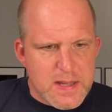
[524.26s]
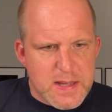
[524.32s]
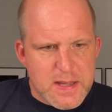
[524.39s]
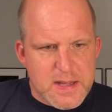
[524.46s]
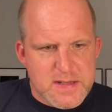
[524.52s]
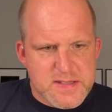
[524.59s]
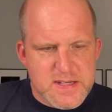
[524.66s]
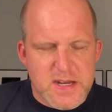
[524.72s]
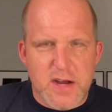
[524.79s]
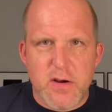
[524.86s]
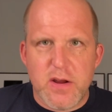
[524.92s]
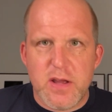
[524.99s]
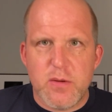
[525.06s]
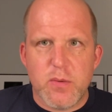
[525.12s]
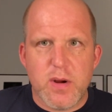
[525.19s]
it's an
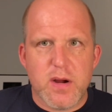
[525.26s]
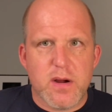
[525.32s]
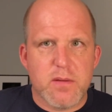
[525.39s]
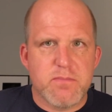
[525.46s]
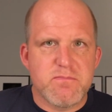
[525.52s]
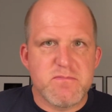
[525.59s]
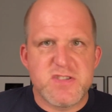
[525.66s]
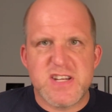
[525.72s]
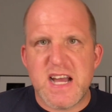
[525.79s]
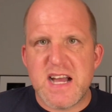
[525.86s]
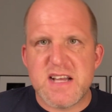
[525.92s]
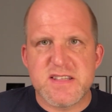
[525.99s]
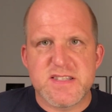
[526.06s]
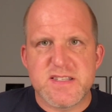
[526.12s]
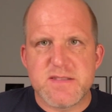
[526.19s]
area where
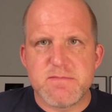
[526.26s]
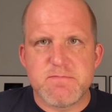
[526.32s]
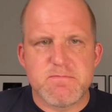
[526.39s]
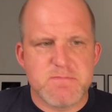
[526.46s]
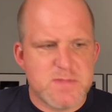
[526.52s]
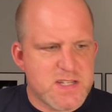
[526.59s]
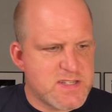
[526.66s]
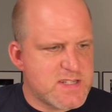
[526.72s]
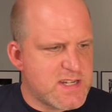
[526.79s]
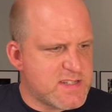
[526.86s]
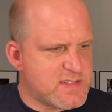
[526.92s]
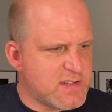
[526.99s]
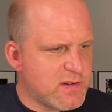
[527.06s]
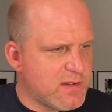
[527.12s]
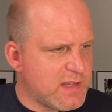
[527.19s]
jazz doesn't
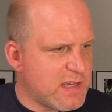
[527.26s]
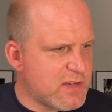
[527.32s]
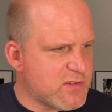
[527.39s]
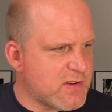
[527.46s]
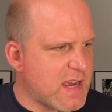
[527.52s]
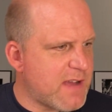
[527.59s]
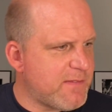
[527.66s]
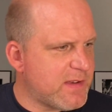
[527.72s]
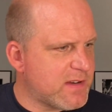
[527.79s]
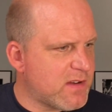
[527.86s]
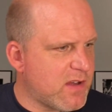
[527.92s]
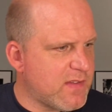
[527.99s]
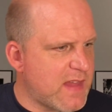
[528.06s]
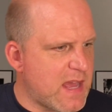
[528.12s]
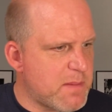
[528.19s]
necessarily get trafficked
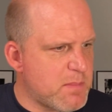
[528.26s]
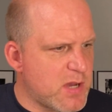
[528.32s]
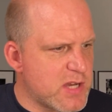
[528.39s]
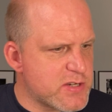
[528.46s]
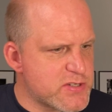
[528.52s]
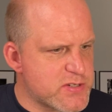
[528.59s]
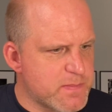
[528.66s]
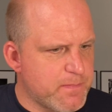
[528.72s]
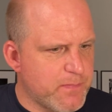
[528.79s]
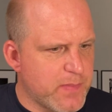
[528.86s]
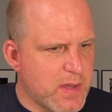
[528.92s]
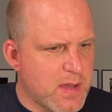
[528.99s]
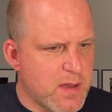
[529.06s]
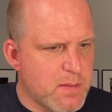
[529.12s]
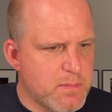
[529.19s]
all that much,
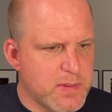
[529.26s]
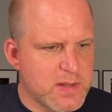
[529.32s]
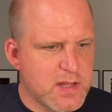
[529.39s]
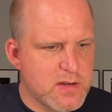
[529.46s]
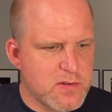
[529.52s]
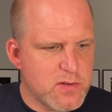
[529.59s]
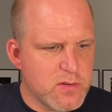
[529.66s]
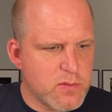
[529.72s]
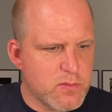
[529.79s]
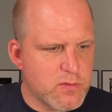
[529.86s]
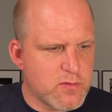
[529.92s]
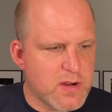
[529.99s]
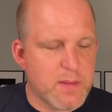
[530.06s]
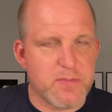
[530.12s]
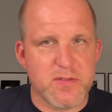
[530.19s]
but they do
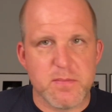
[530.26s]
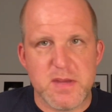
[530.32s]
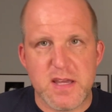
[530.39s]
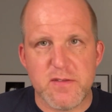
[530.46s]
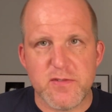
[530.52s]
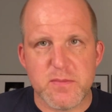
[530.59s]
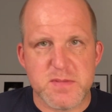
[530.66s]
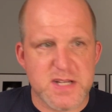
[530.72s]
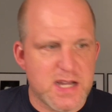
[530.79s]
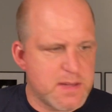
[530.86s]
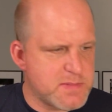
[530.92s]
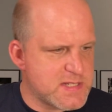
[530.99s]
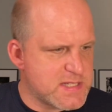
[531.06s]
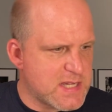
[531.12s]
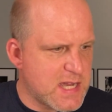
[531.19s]
drop some heat from
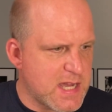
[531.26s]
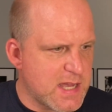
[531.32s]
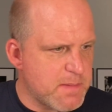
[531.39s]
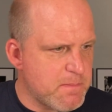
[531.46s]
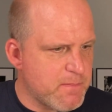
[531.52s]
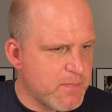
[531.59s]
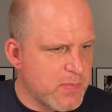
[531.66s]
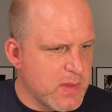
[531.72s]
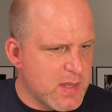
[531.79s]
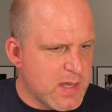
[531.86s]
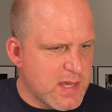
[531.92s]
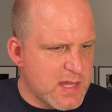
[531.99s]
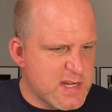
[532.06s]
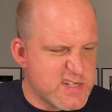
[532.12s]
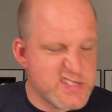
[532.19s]
time to time,
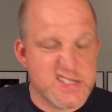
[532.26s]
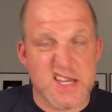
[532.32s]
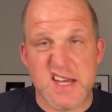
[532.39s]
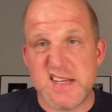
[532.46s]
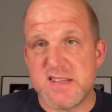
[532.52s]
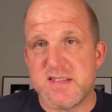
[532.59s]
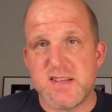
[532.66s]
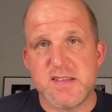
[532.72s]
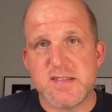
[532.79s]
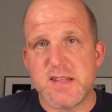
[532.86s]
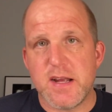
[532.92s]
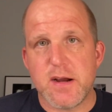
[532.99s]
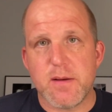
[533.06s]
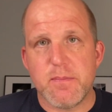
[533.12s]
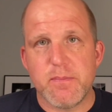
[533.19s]
and it just kind of sits
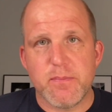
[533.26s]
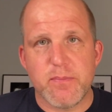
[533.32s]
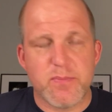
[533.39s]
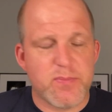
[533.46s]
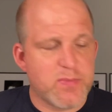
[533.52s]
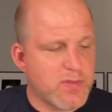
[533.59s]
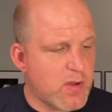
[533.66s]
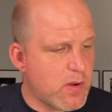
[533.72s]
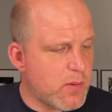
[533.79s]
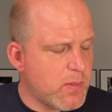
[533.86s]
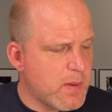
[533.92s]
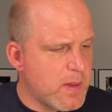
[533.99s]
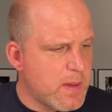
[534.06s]
there. So